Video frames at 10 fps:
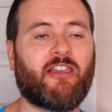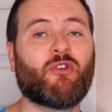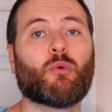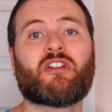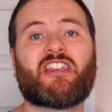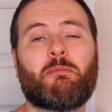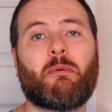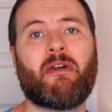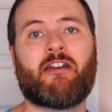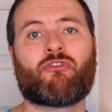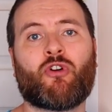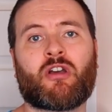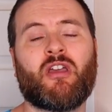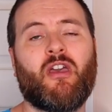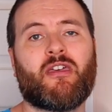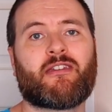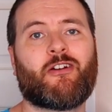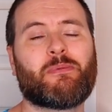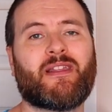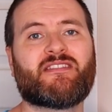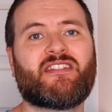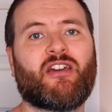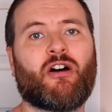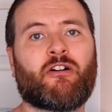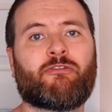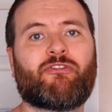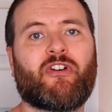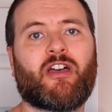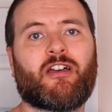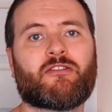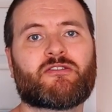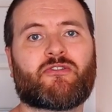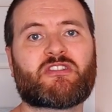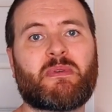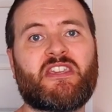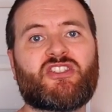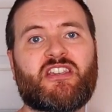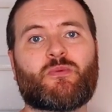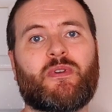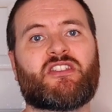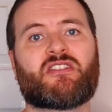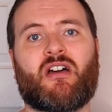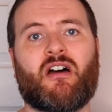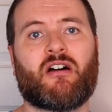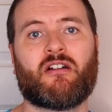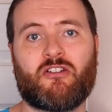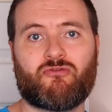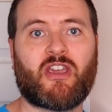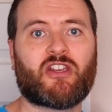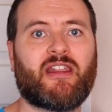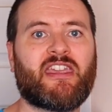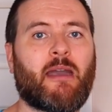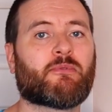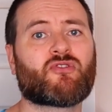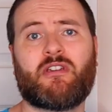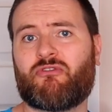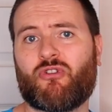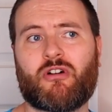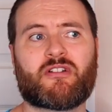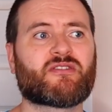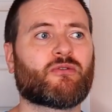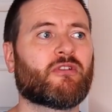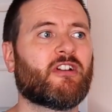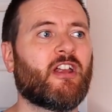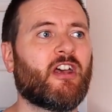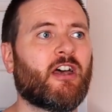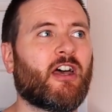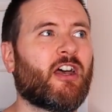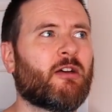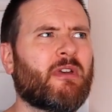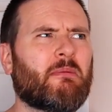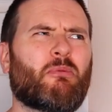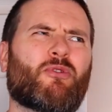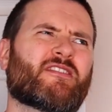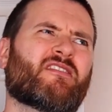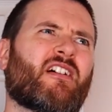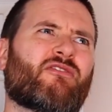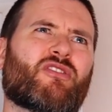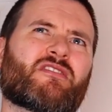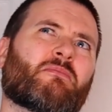If you want to keep a pet frog, there are plenty of sort of species which are regularly kept, true frogs or maybe poison dart frogs.